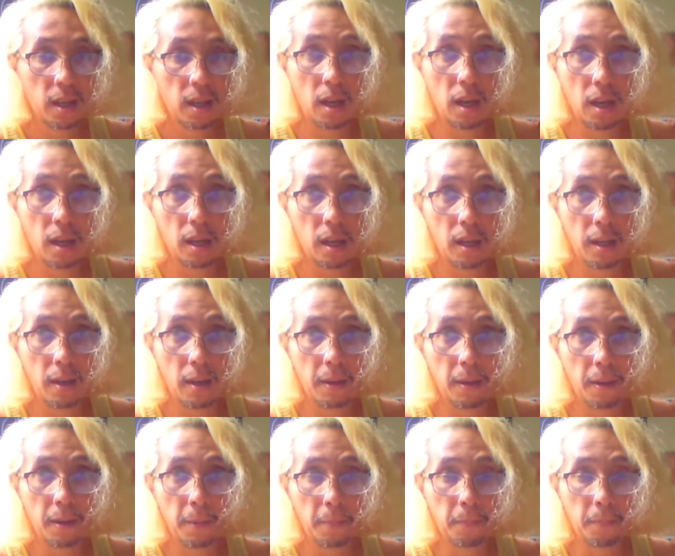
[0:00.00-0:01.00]

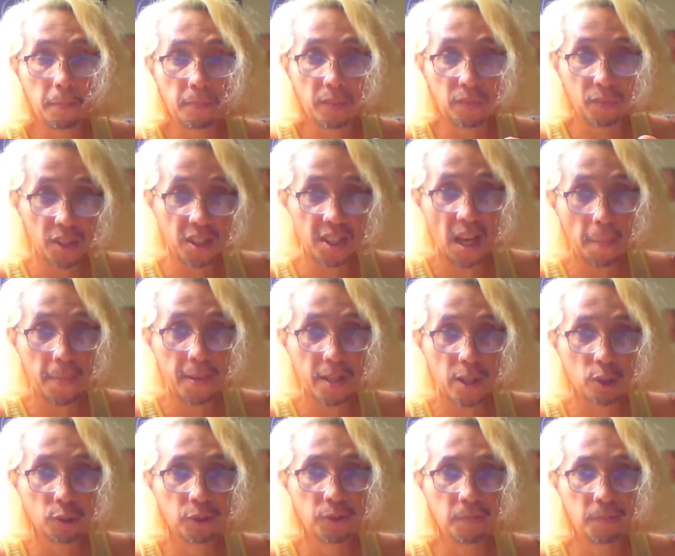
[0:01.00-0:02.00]

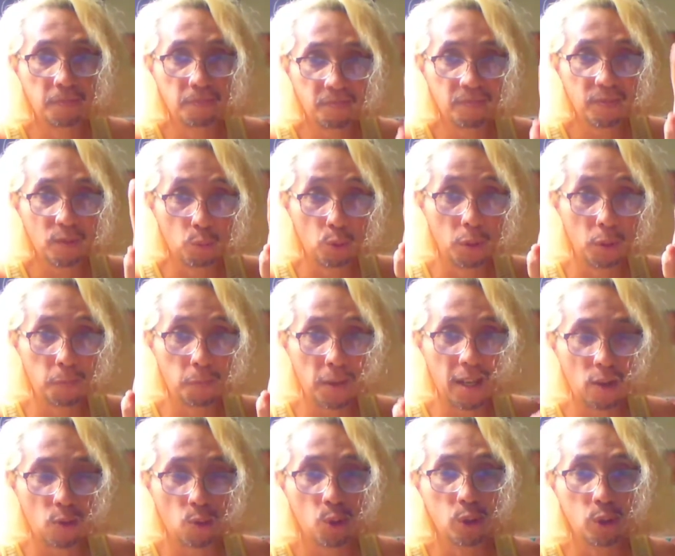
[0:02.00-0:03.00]
episode will
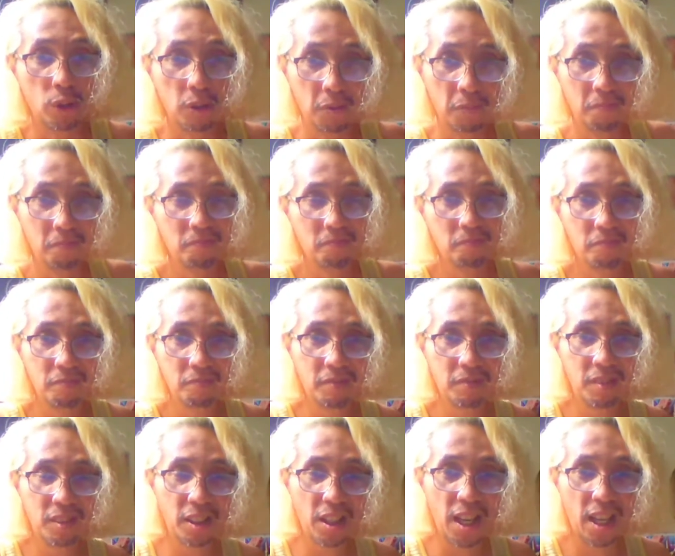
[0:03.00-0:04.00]
play a role
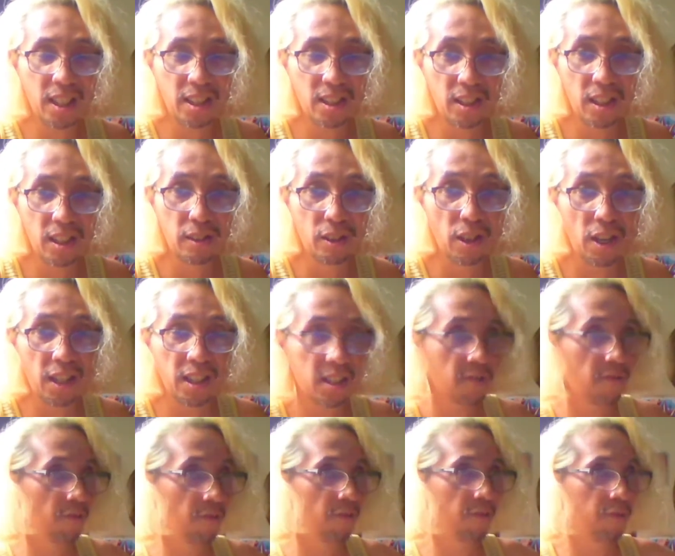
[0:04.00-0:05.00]
in the
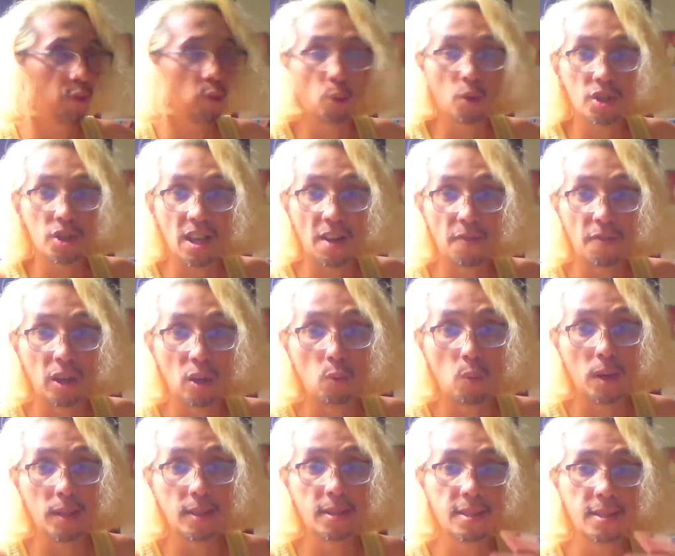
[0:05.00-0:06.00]
next few or several
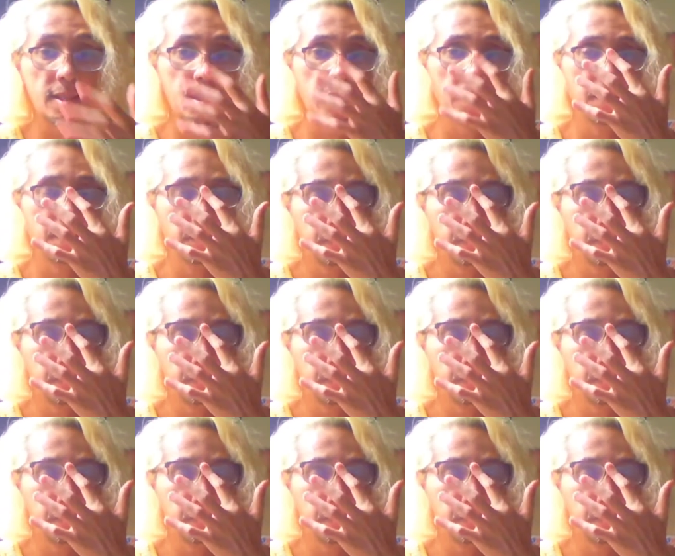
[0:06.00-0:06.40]
ones.